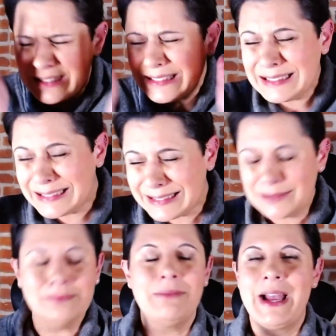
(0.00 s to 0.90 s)
Oh,
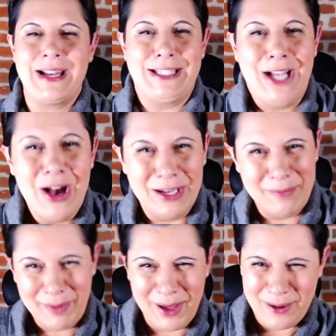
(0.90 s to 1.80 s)
my head is gonna
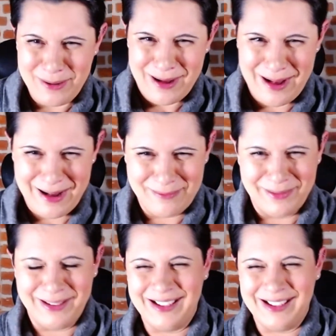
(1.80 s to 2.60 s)
blow up.